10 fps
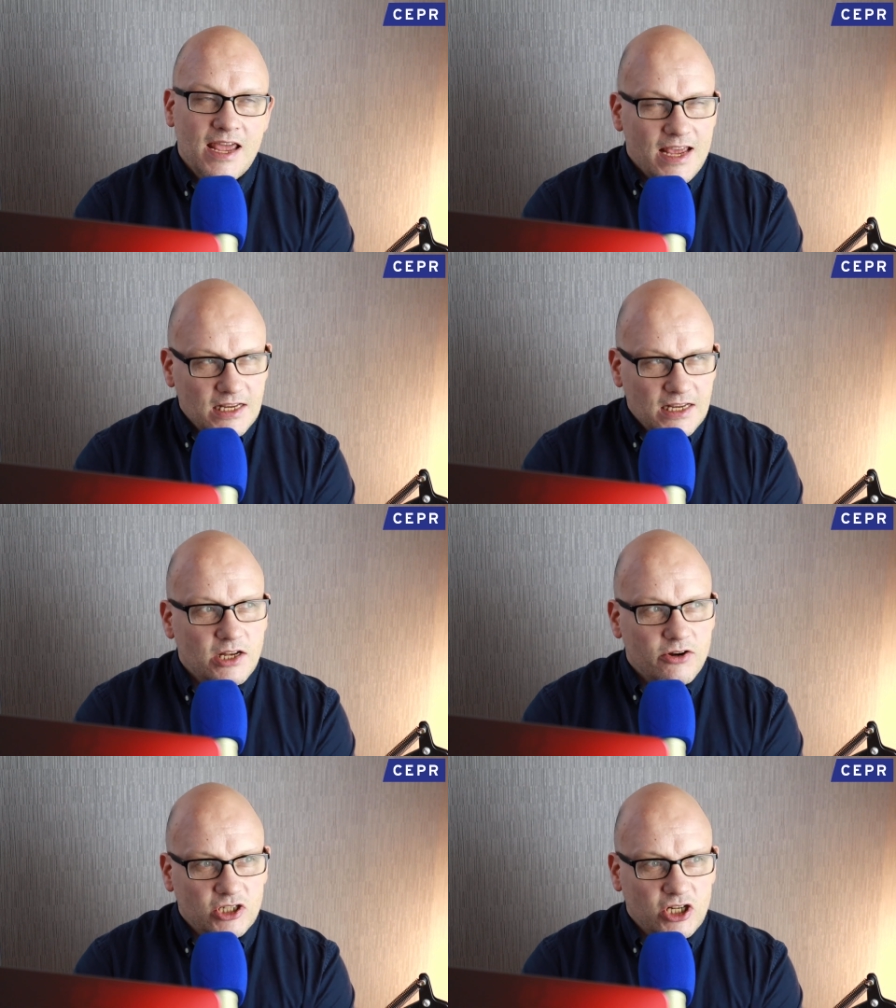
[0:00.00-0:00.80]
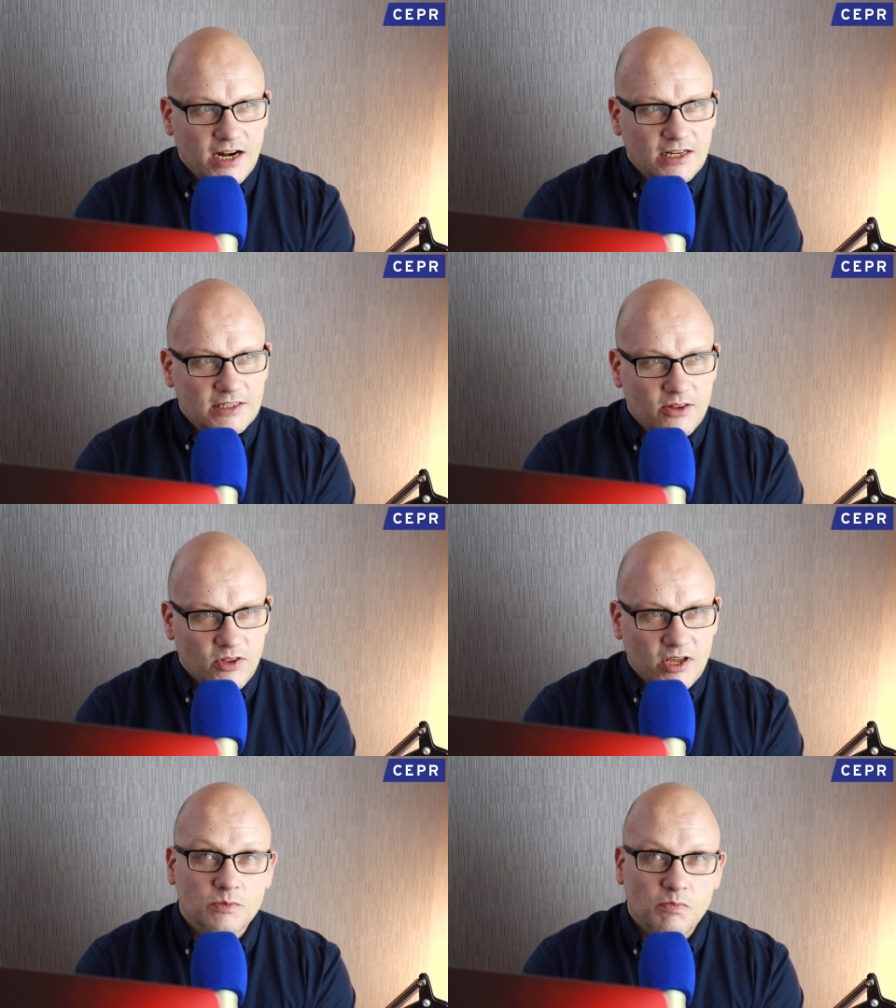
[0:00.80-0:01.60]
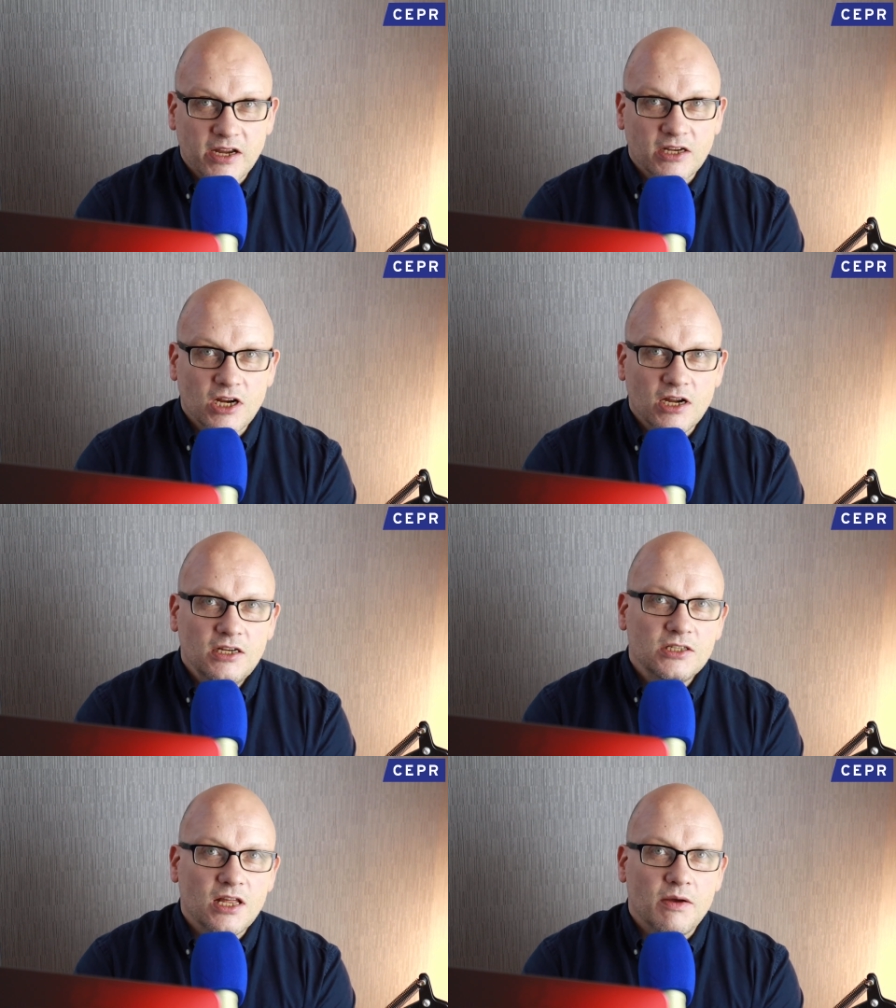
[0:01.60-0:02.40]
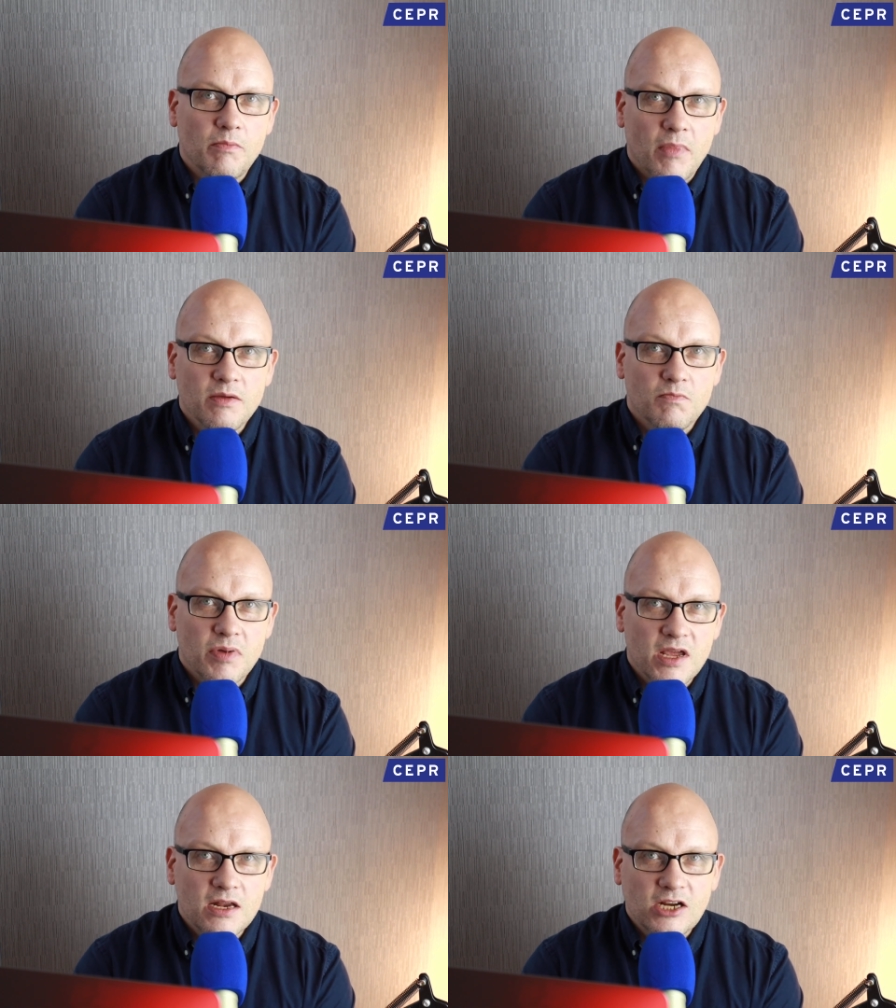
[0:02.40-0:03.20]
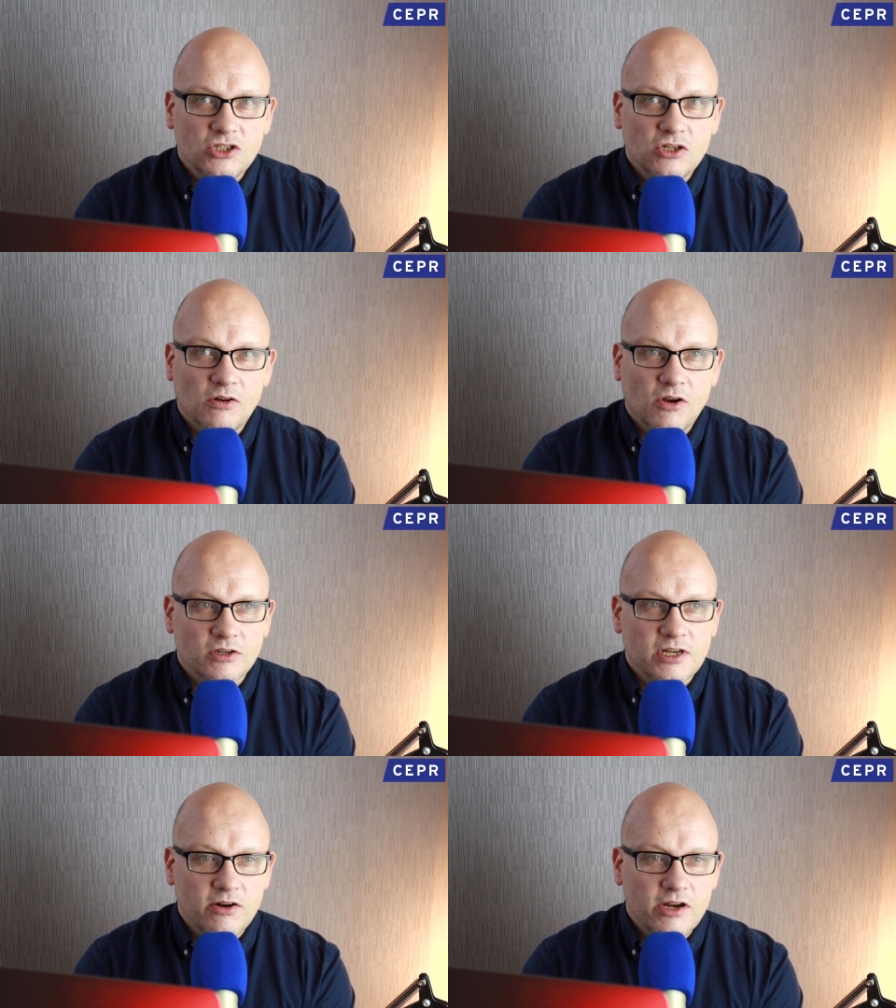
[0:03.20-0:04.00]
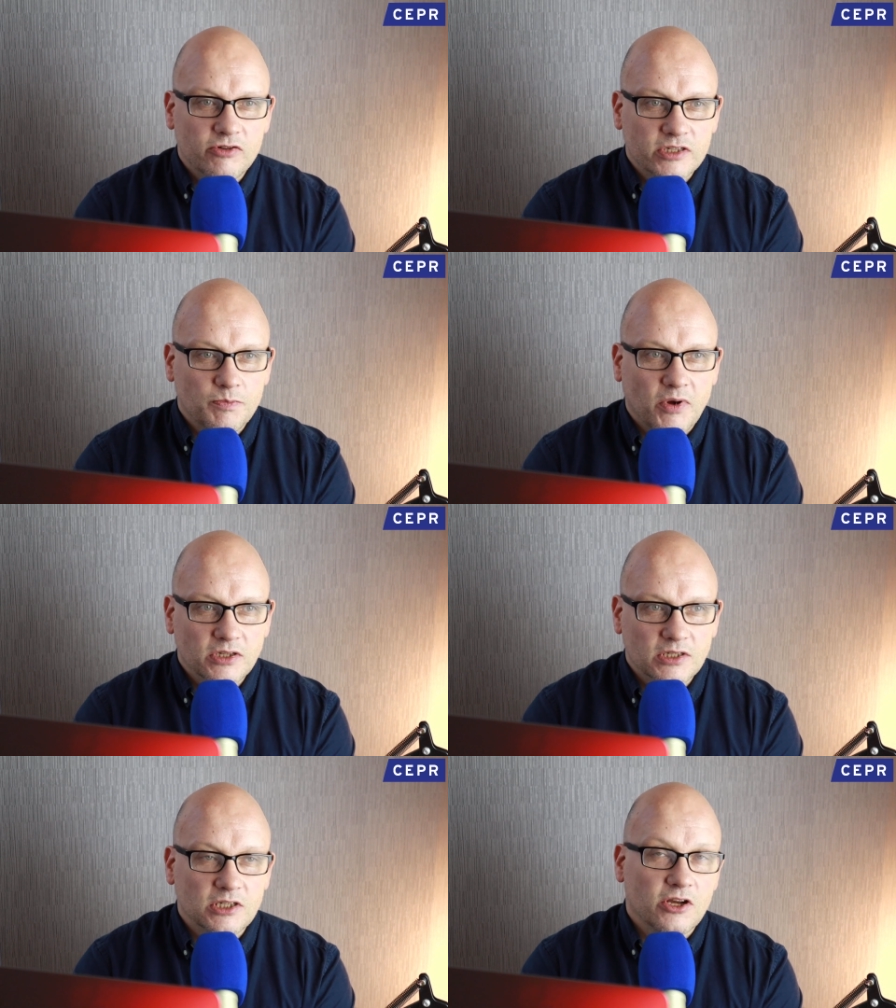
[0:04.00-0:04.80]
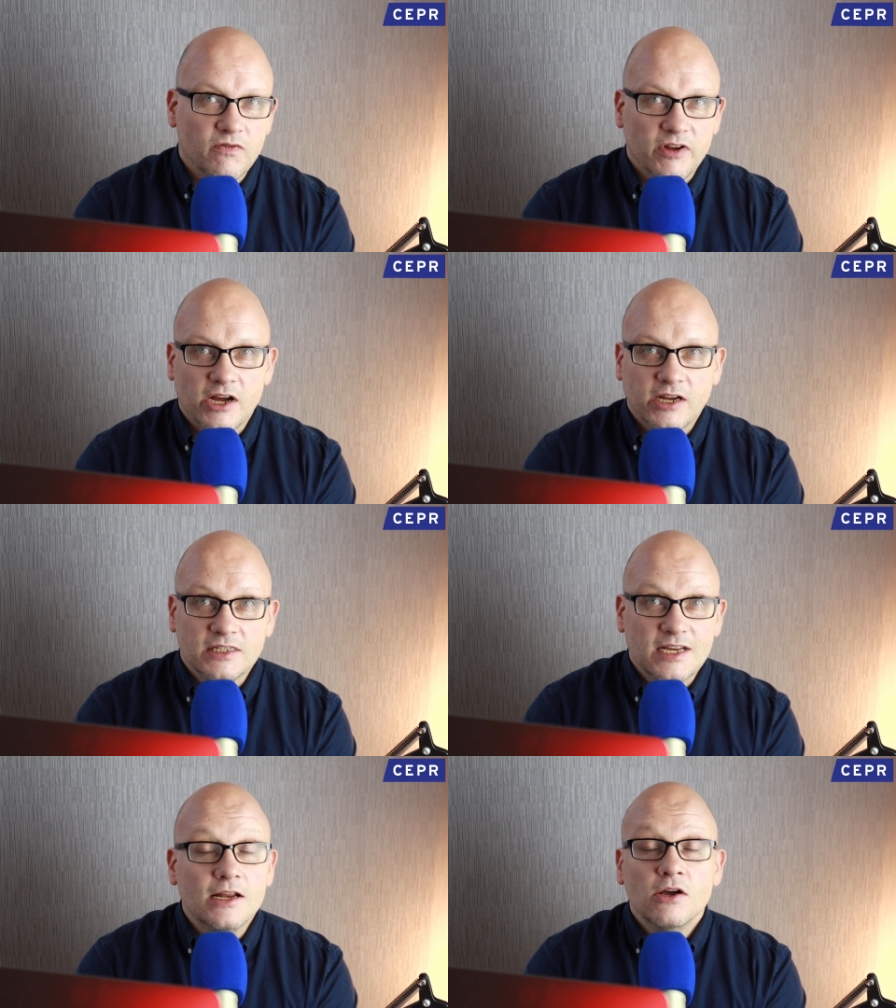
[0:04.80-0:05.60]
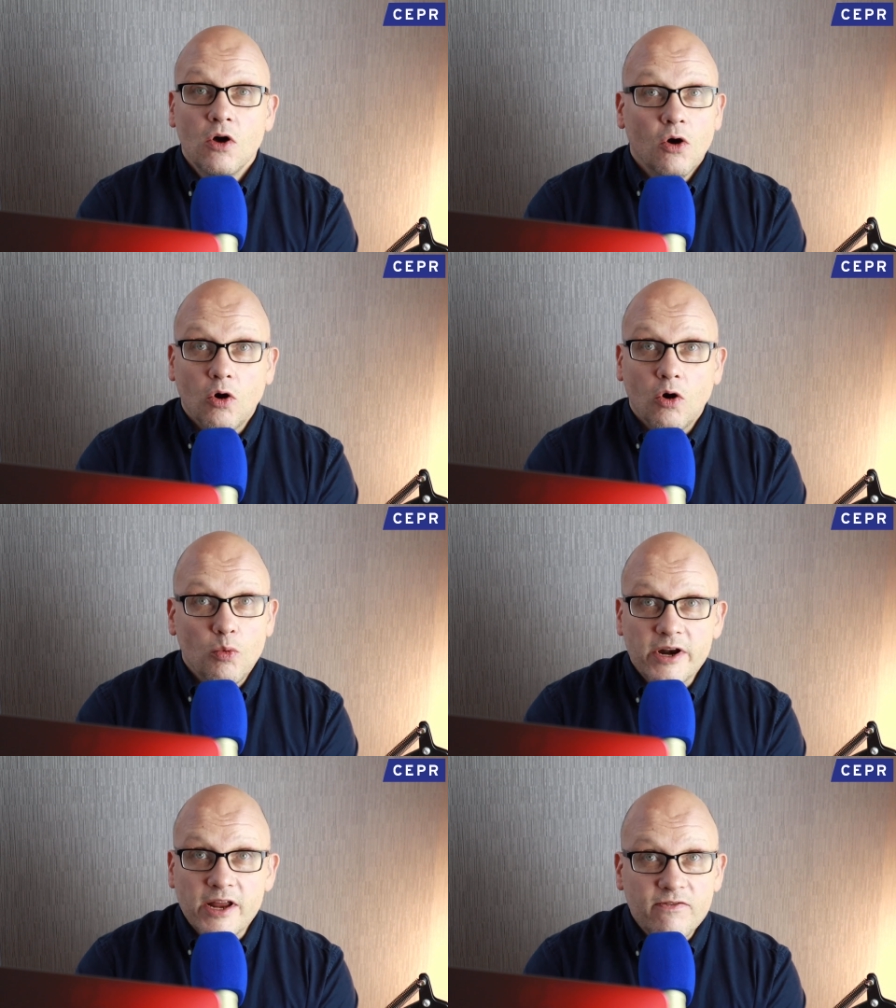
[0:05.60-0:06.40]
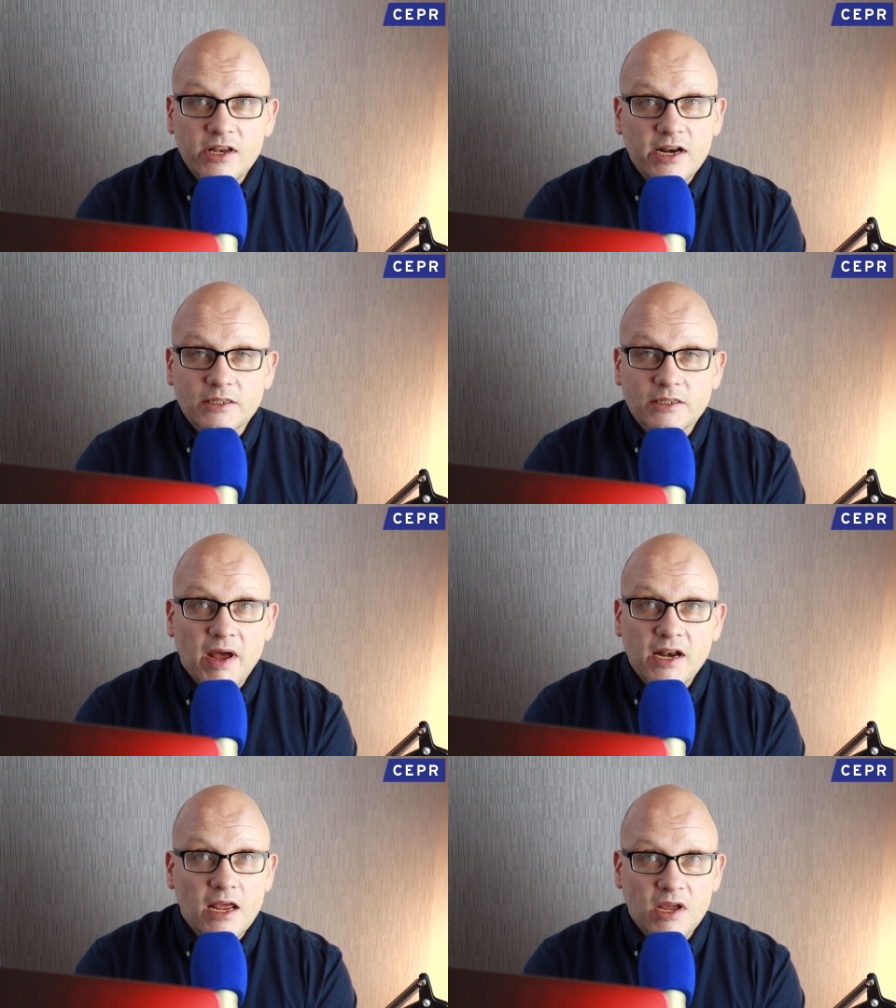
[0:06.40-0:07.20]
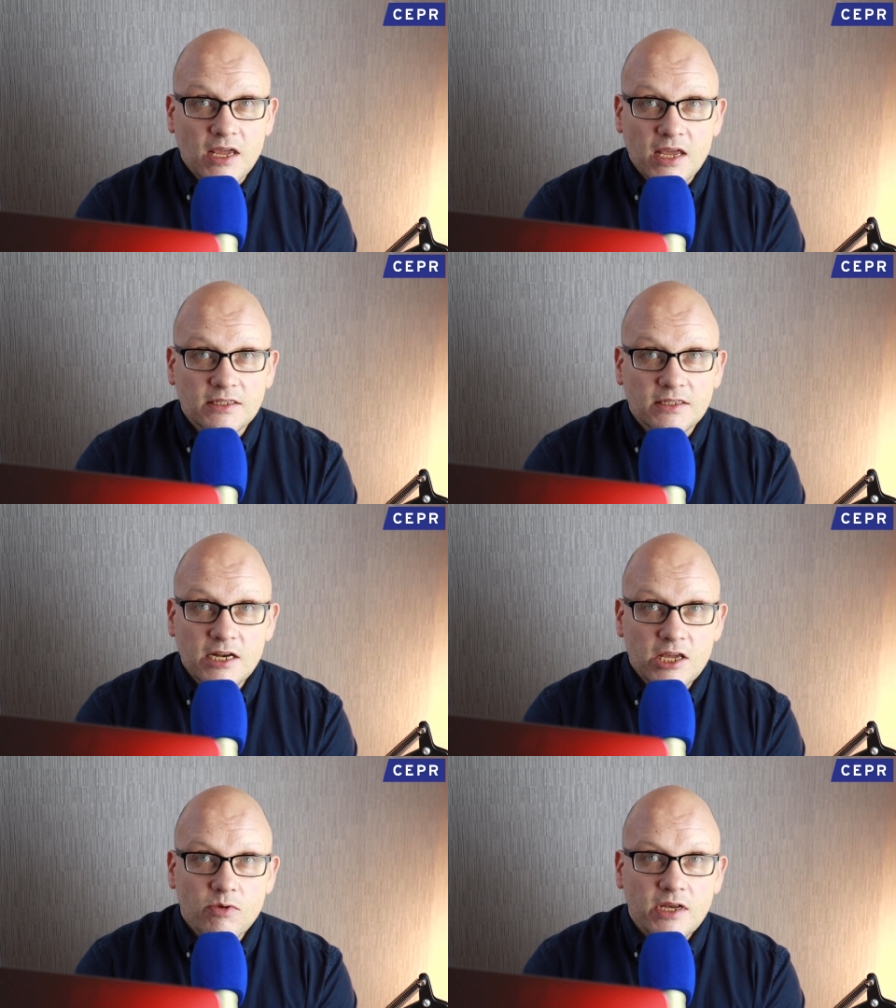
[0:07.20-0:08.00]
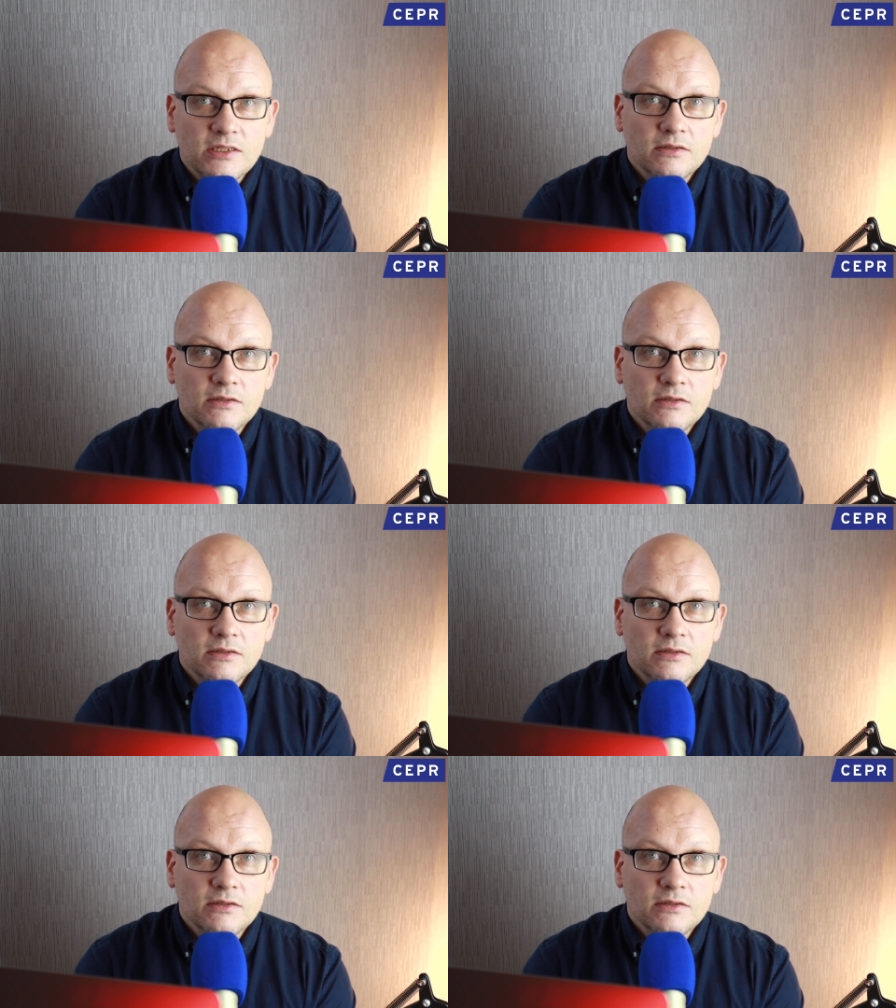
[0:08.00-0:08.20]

Is there a chance that things might change? There might be a national lockdown in response to COVID 19 or whatever the next pandemic is in the US?